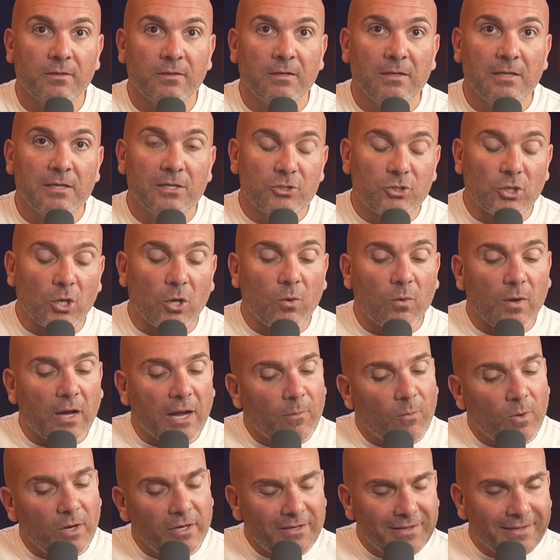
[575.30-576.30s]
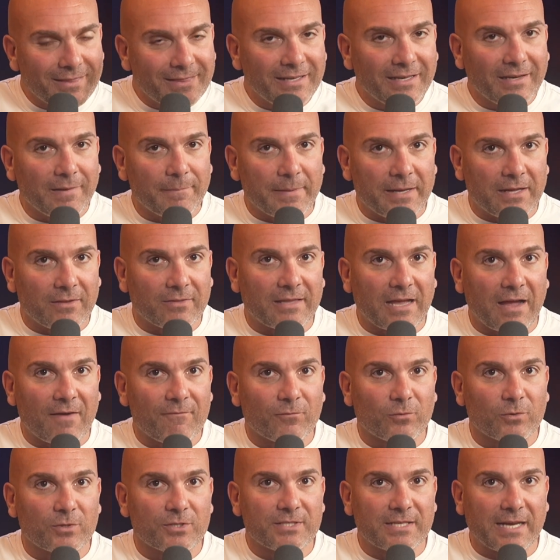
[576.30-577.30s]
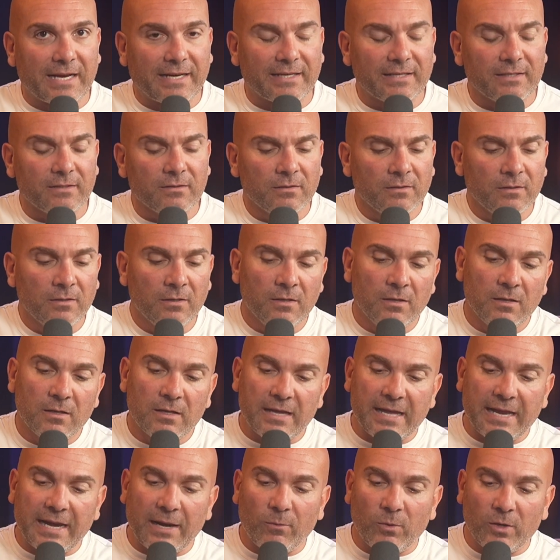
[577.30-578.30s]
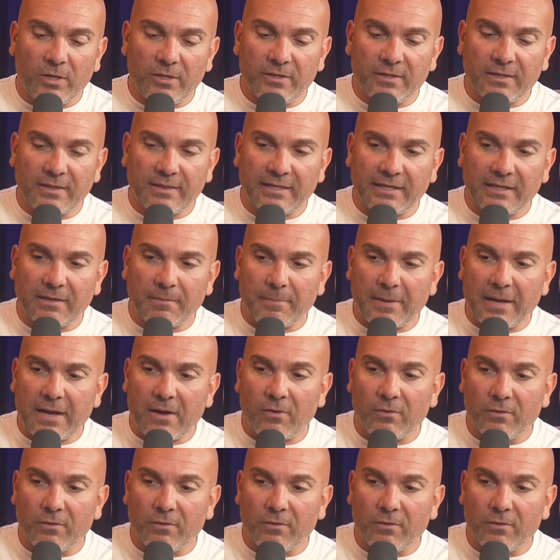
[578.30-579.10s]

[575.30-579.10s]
So I want you to think about that for a second. And I want you to think about,